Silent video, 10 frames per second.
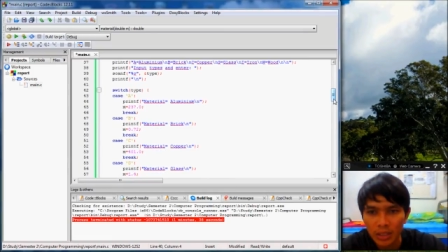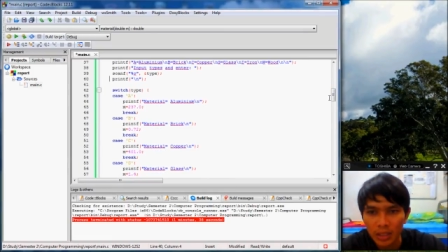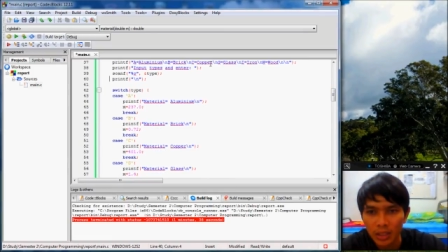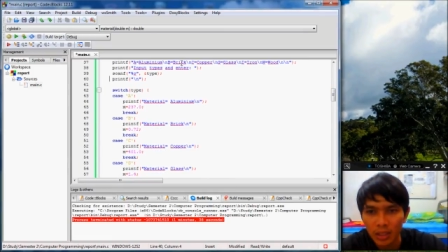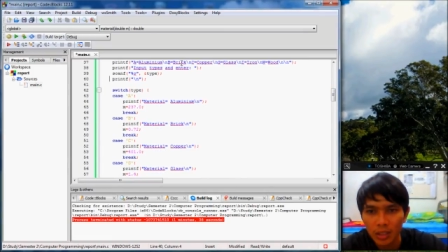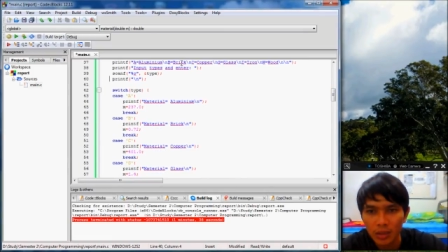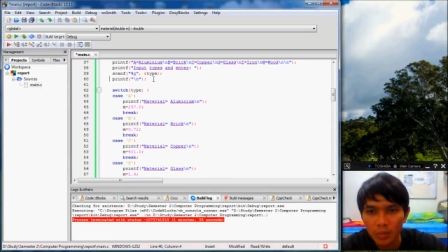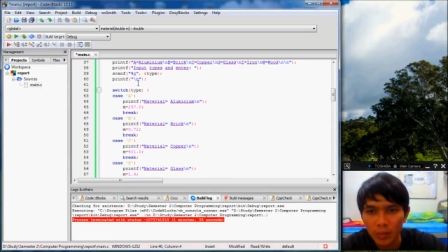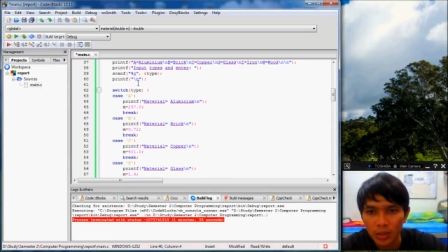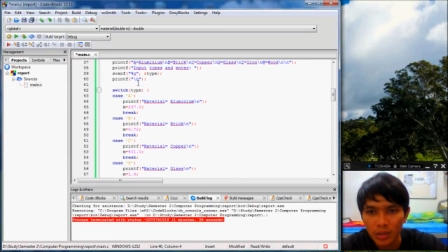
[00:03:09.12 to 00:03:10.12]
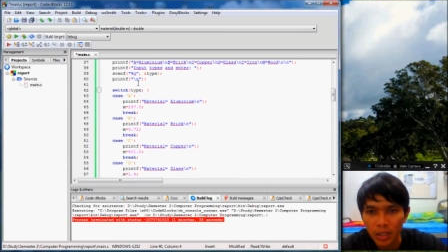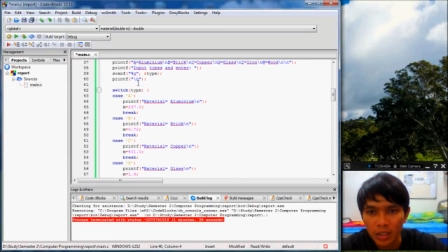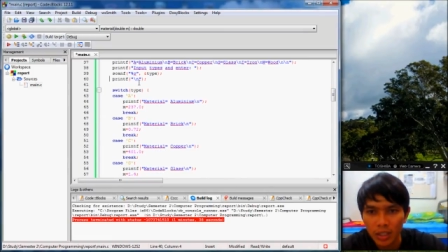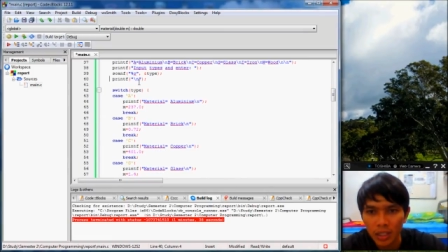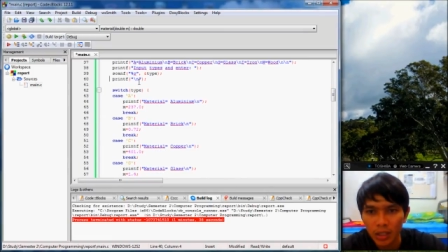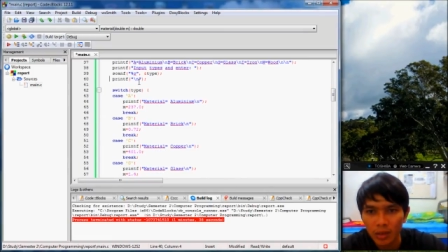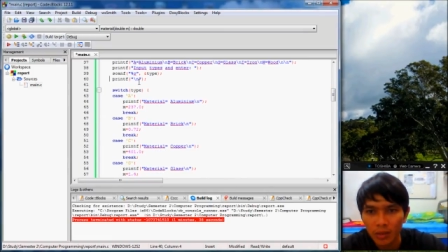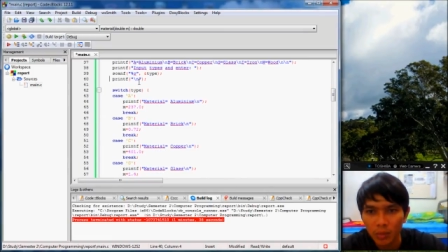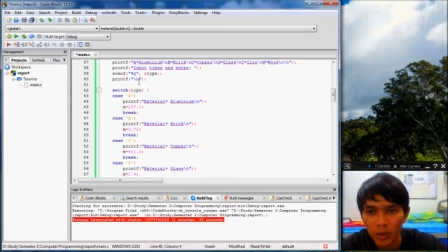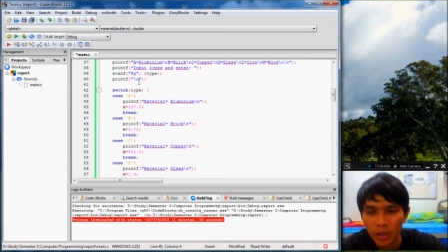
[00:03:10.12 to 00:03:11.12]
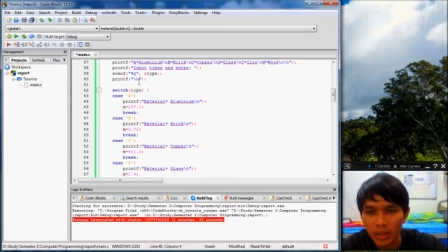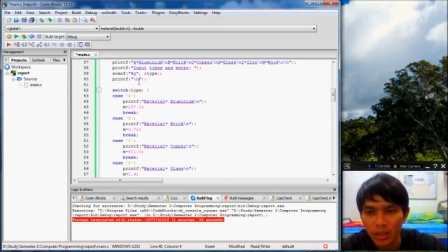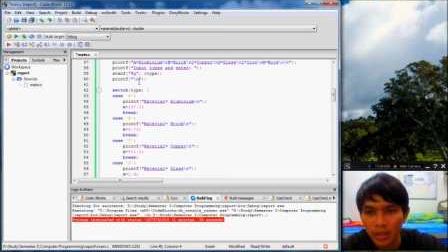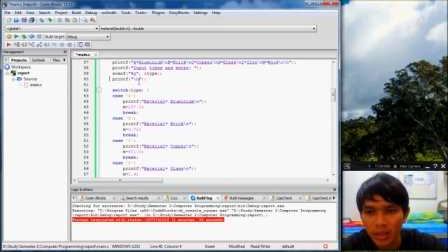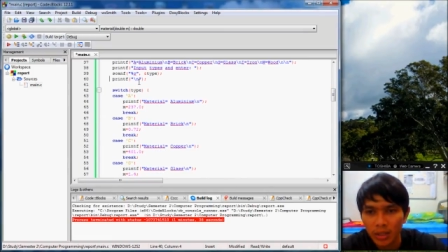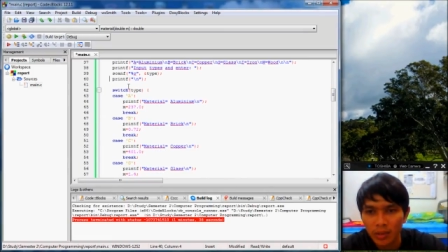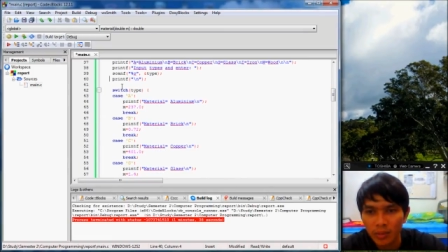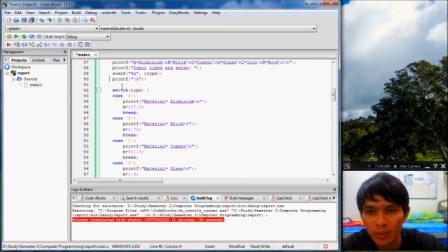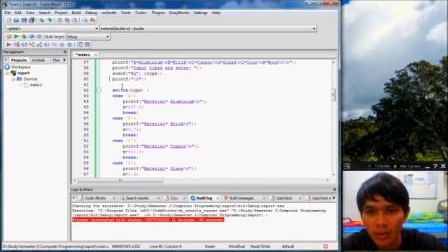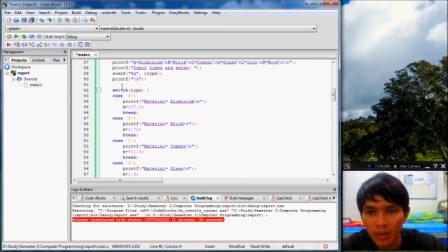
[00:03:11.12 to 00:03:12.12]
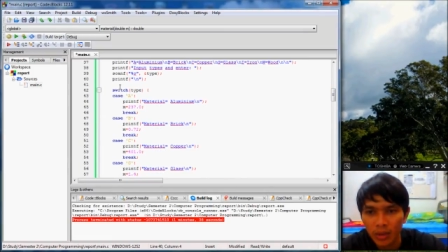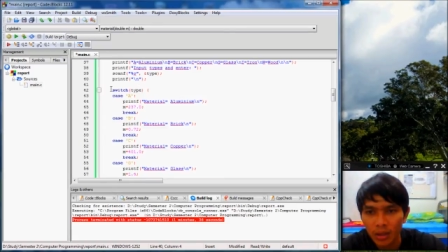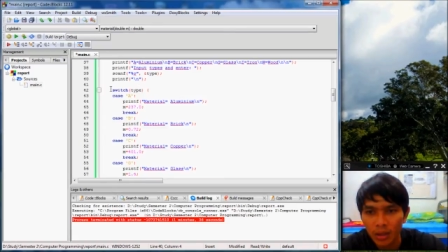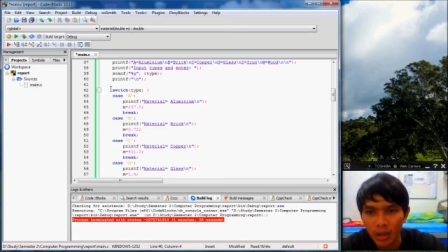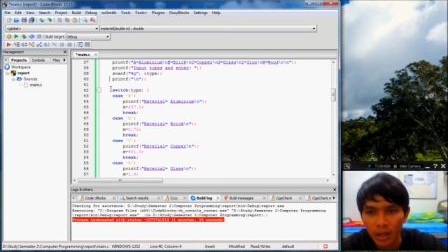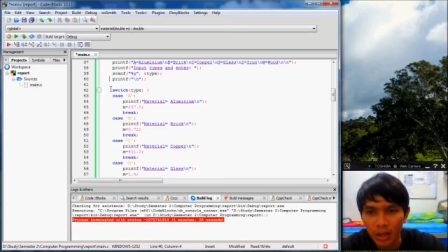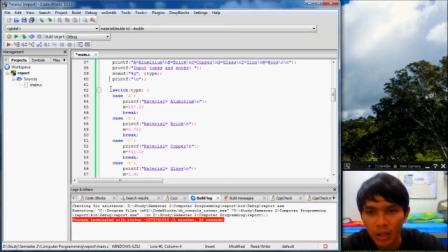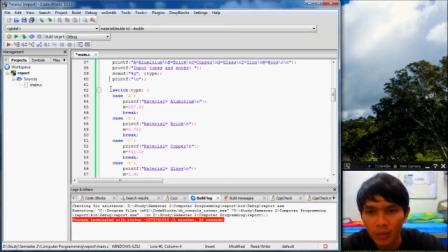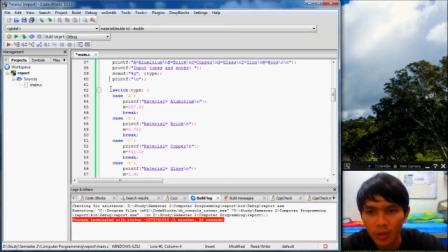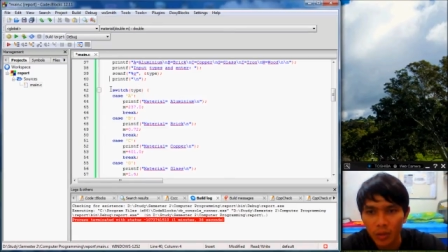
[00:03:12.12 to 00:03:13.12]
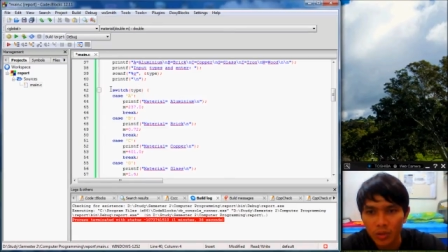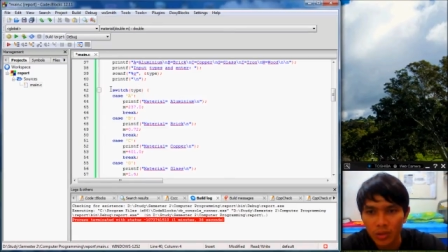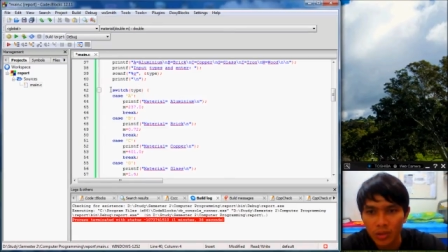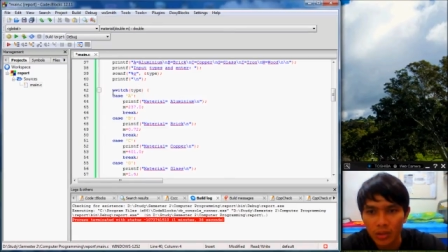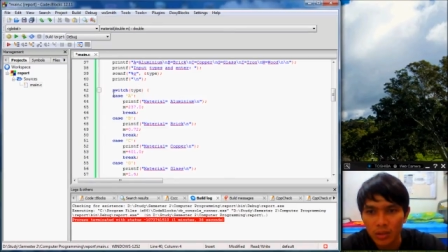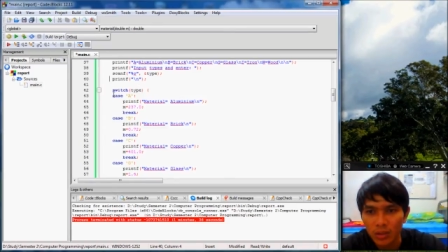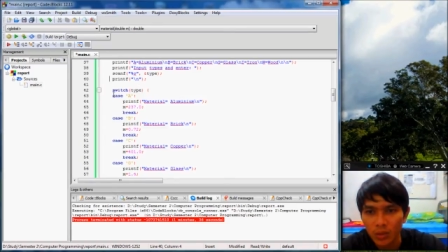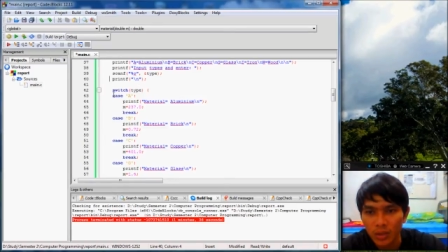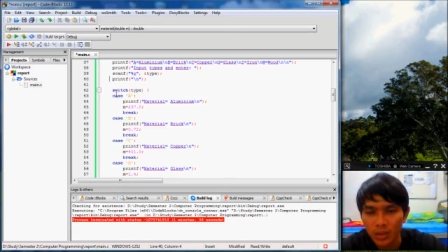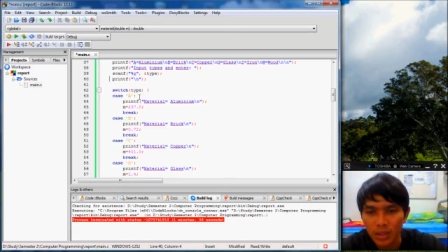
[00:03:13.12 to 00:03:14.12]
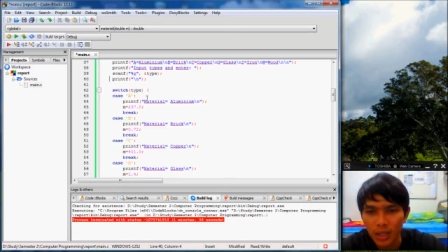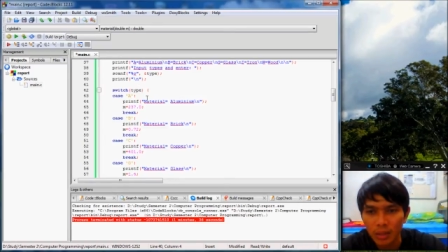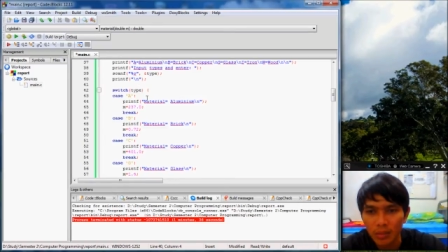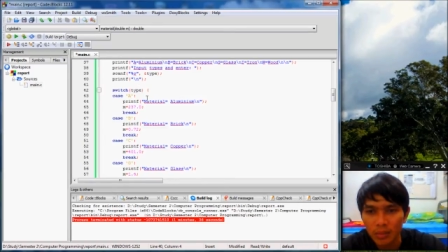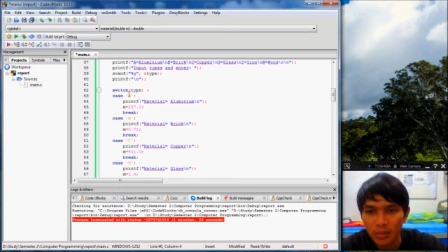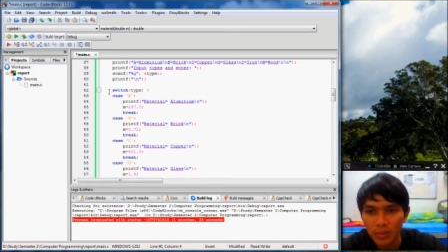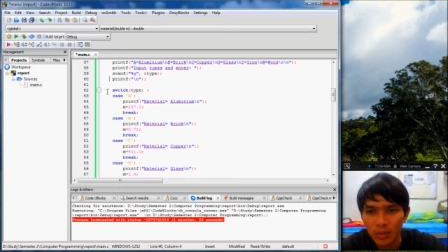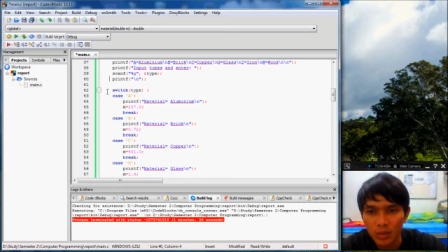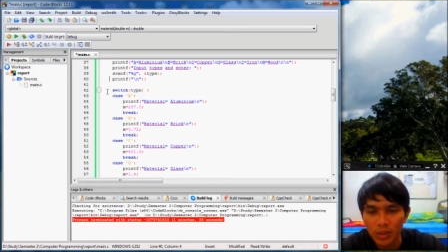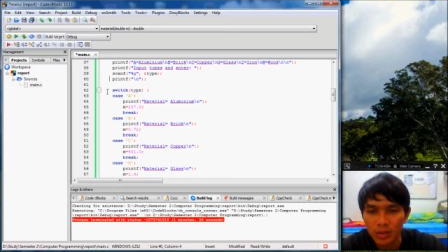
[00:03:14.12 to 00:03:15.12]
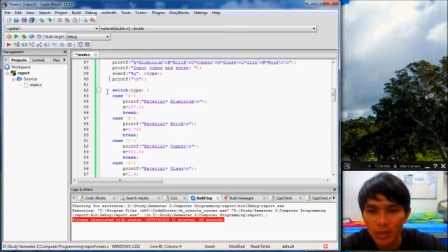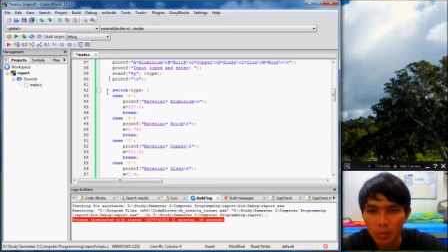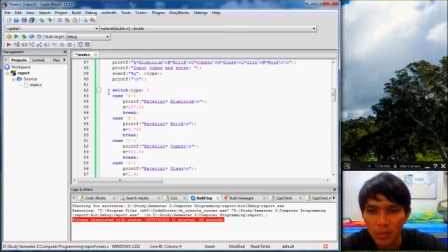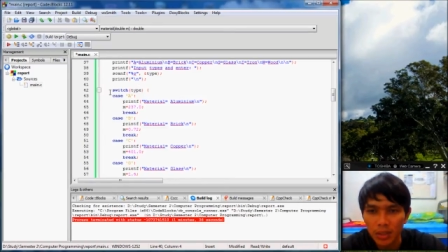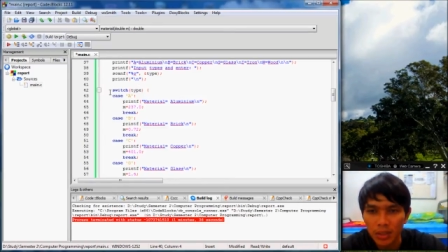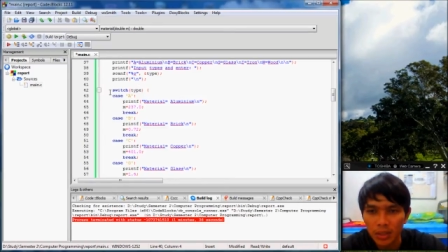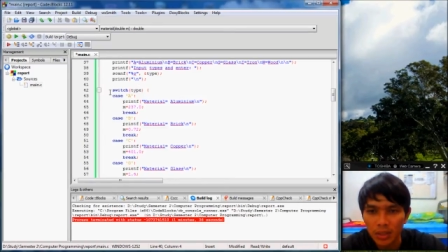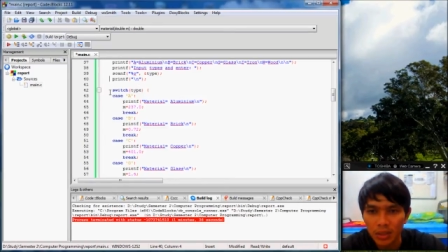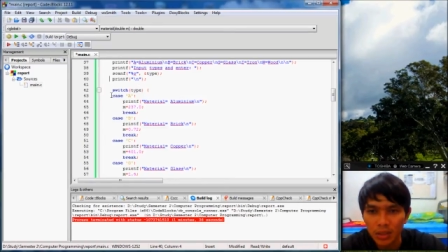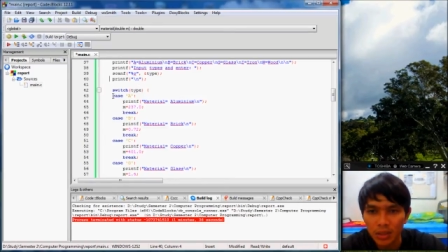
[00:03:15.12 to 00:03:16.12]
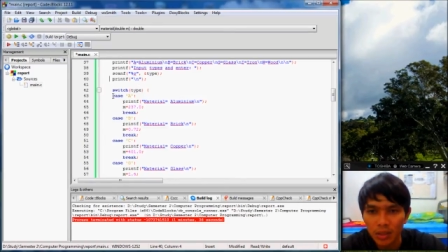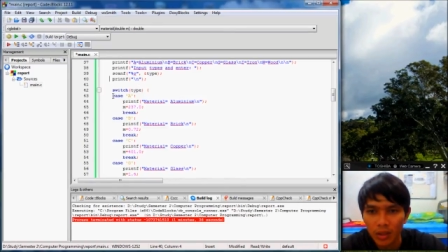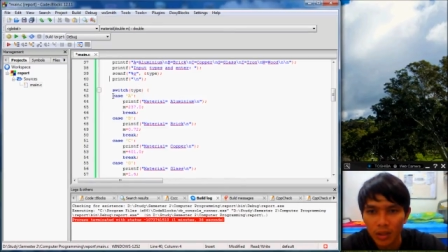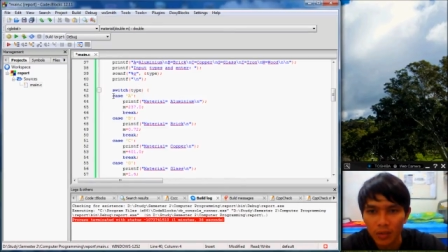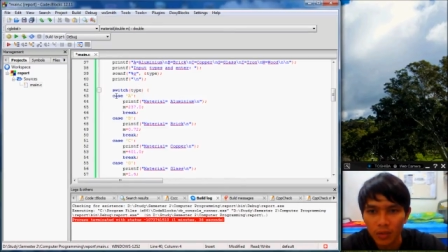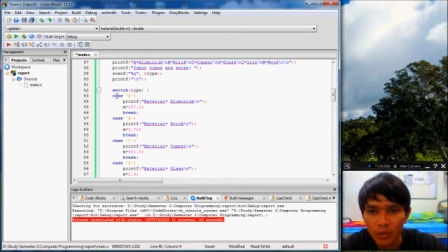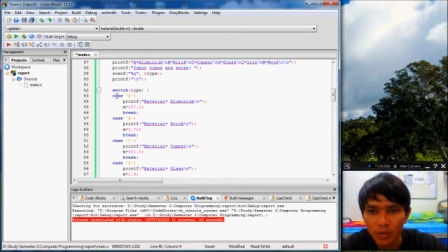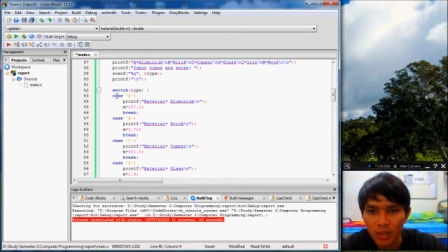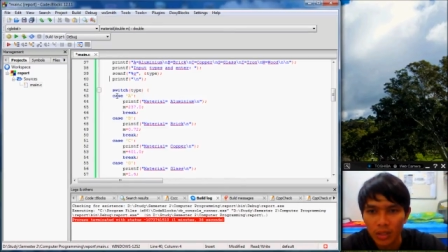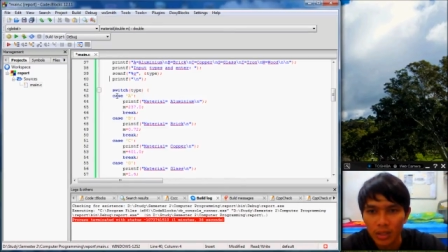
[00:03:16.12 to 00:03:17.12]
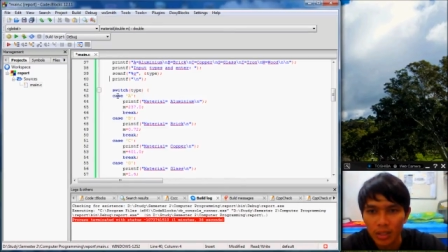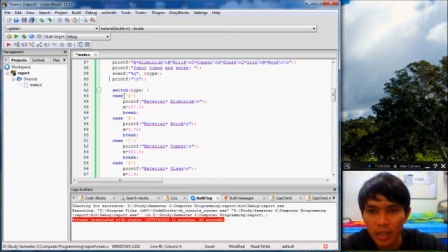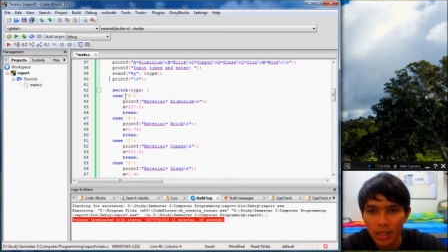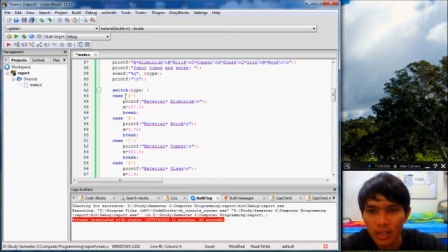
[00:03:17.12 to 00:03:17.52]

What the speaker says: this print/n is for enter. And then we use switch statement. If you select